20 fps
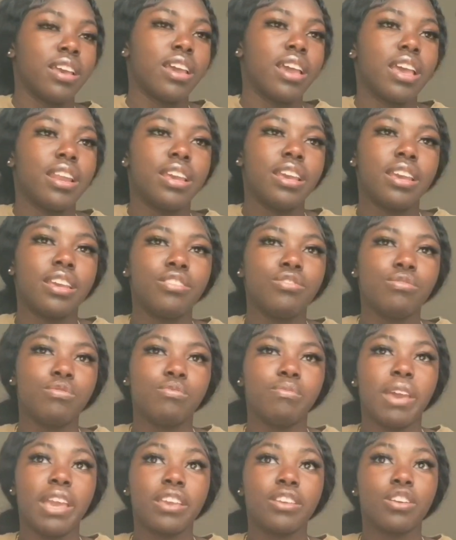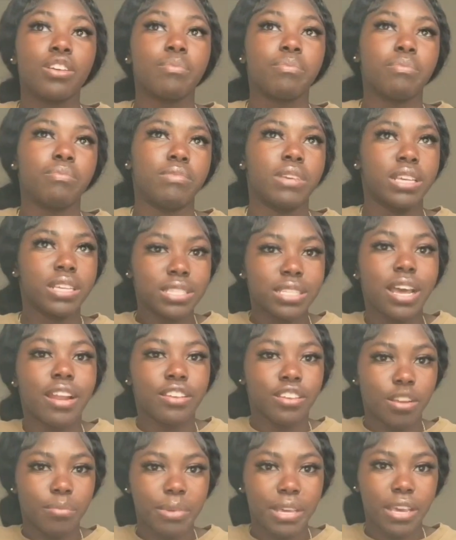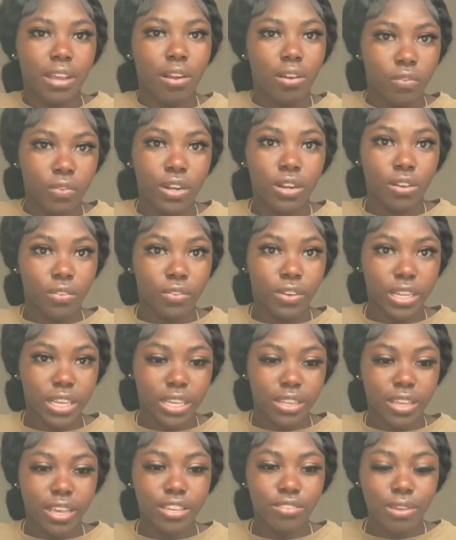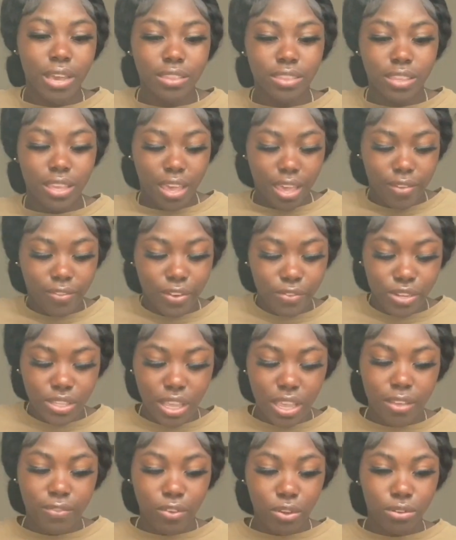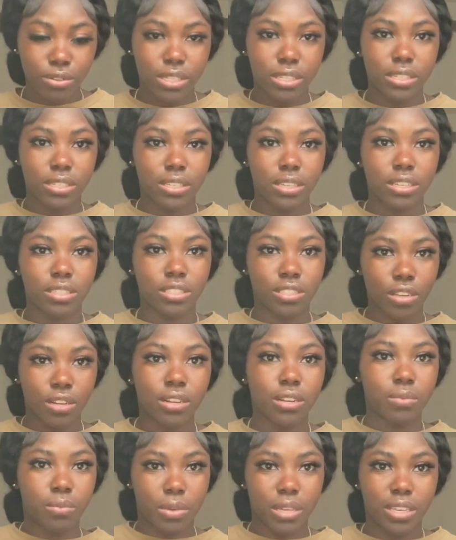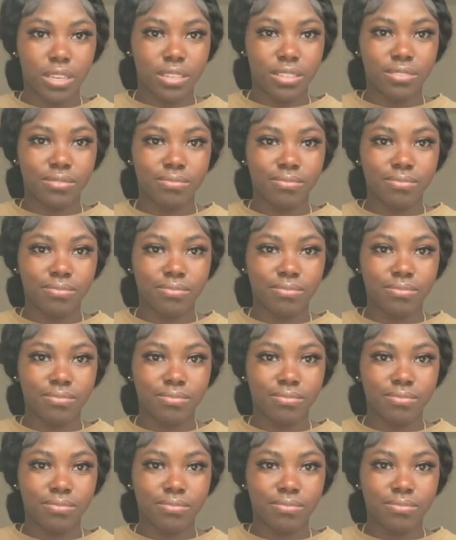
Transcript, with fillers: and then you make your inside of your bed over and over again like you have to have everything folded a certain way